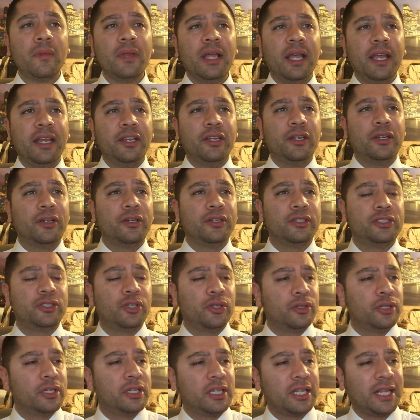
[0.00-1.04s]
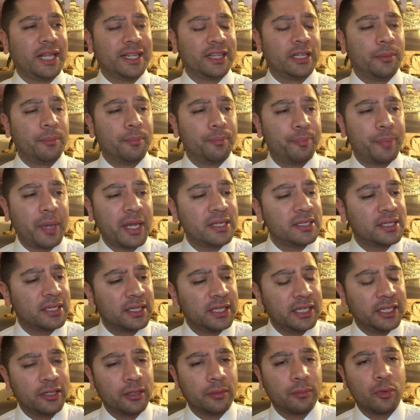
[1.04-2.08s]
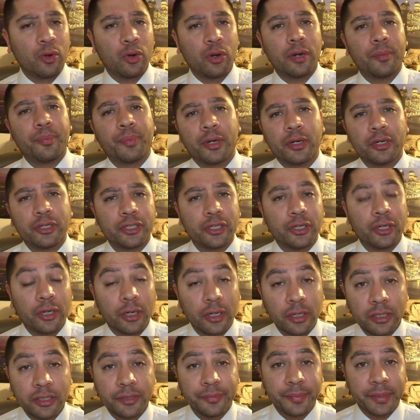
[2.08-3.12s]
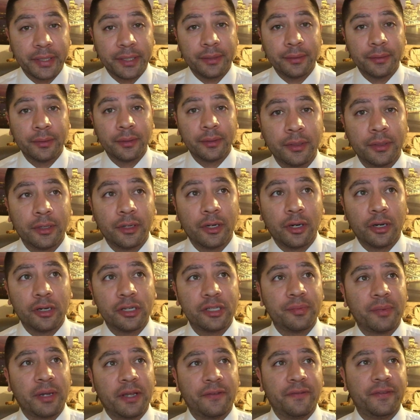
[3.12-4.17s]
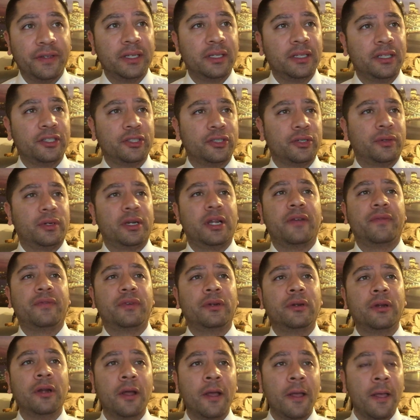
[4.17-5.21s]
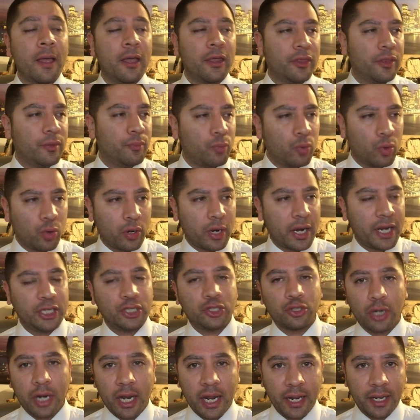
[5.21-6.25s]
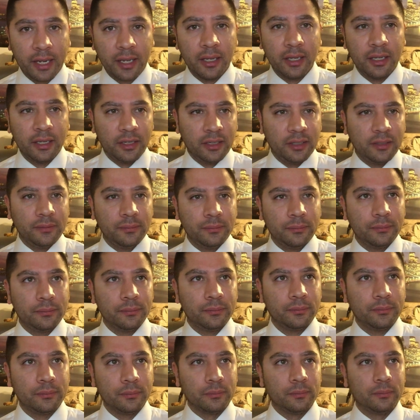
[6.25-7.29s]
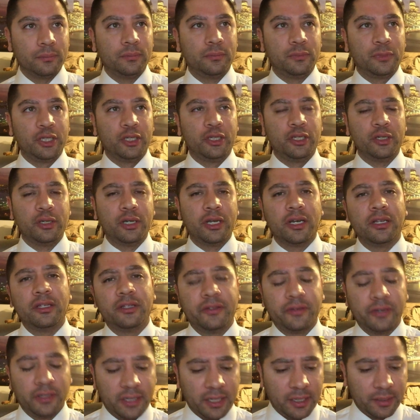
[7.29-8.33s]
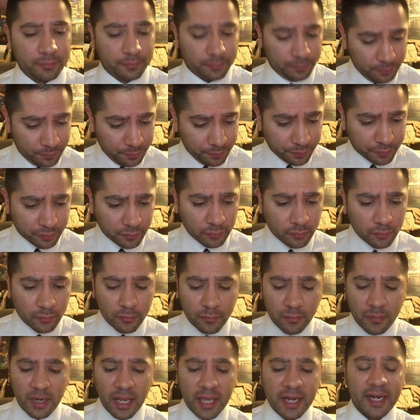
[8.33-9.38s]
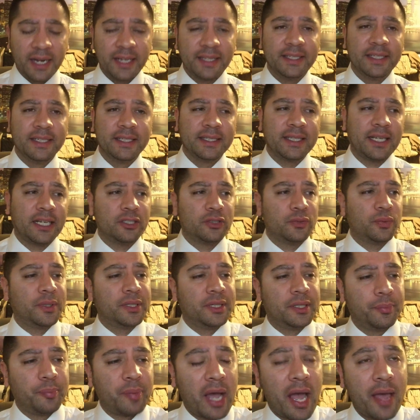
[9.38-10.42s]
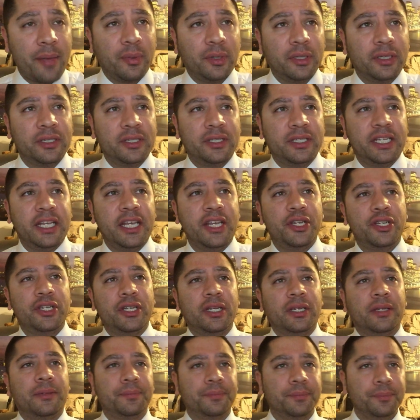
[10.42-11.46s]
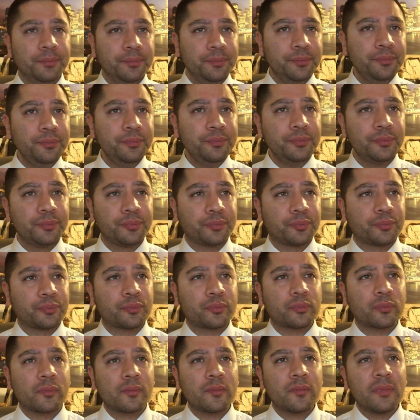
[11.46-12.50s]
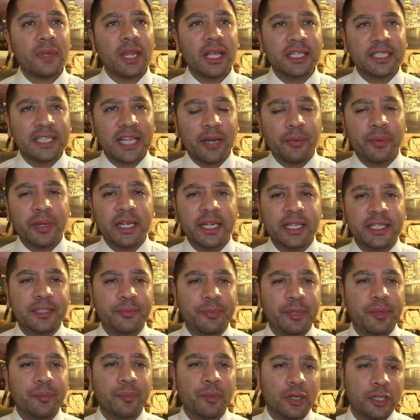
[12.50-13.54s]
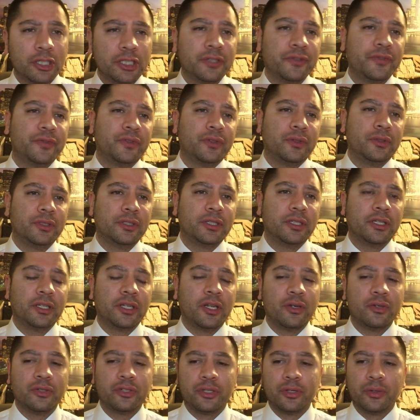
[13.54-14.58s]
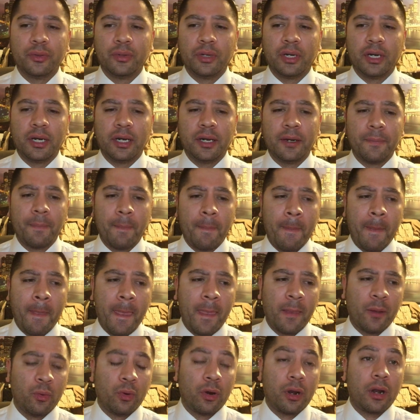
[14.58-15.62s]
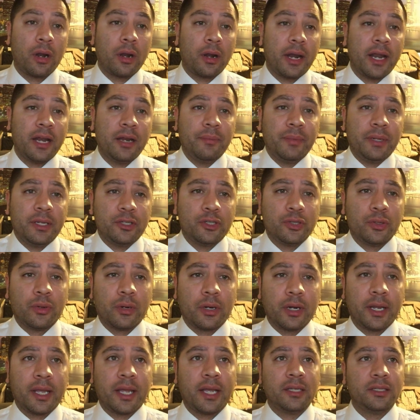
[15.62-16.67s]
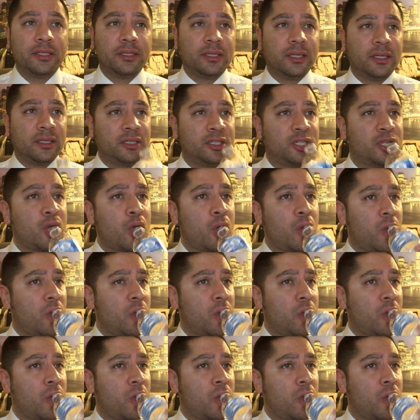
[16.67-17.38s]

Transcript: And you know, so the, like the basically the more a person hurts me, hurts my feelings or whatever, the more I try to do good to them. And I think that's what the Bible is teaching is that we need to be merciful to those who uh, who are our enemies, who are against us.